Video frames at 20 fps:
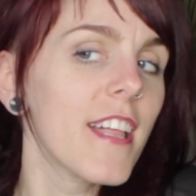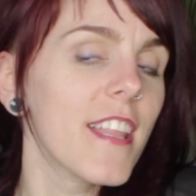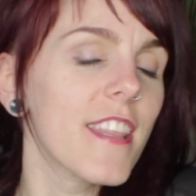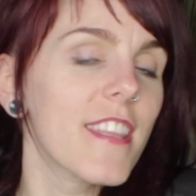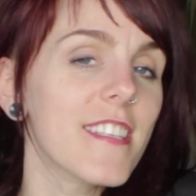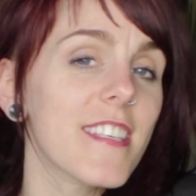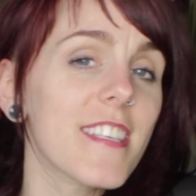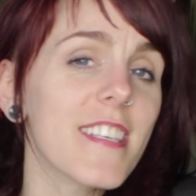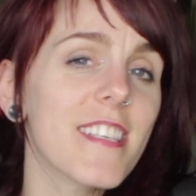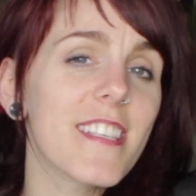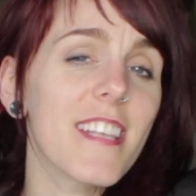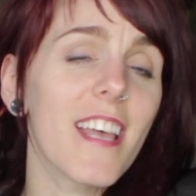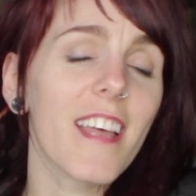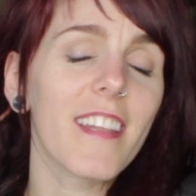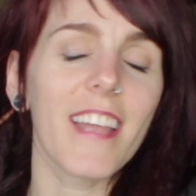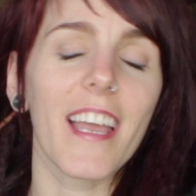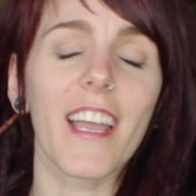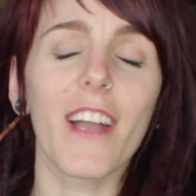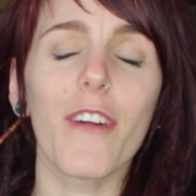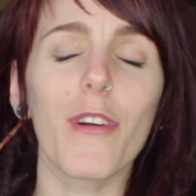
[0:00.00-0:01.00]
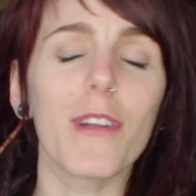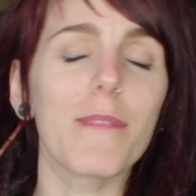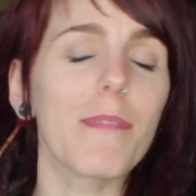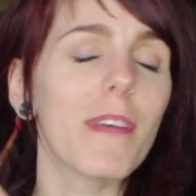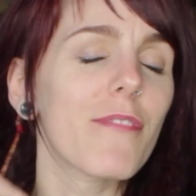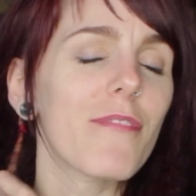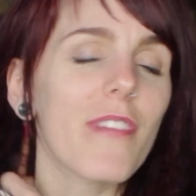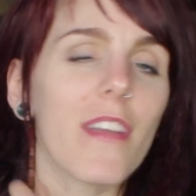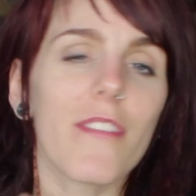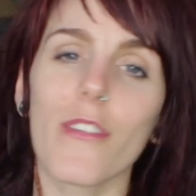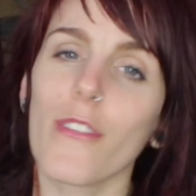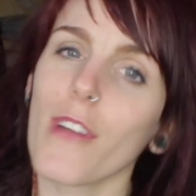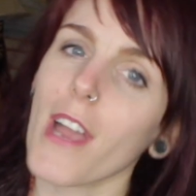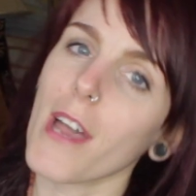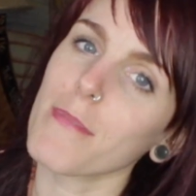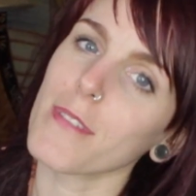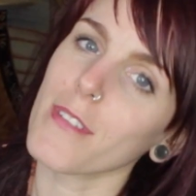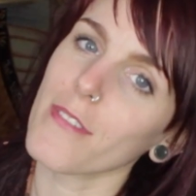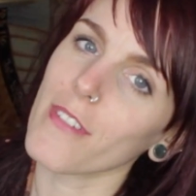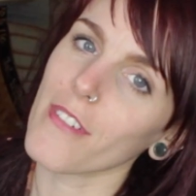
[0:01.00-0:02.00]
This is like one of my favorite
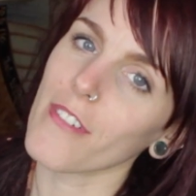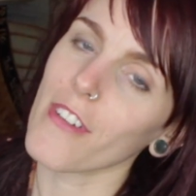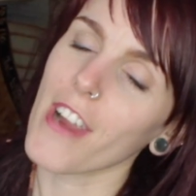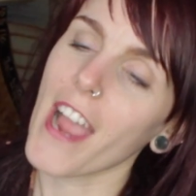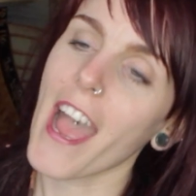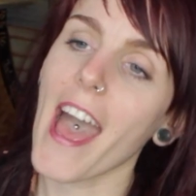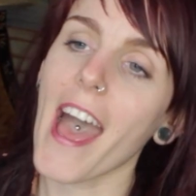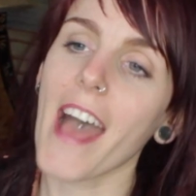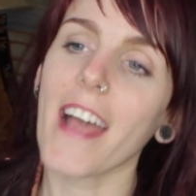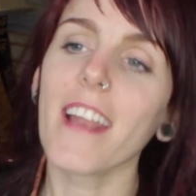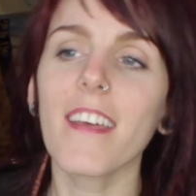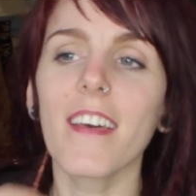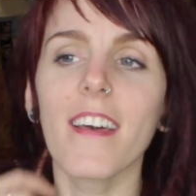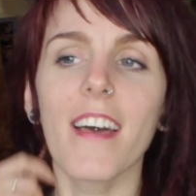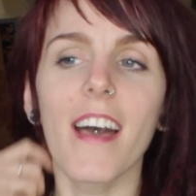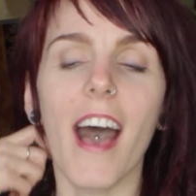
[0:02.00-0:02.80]
wraps I've ever had.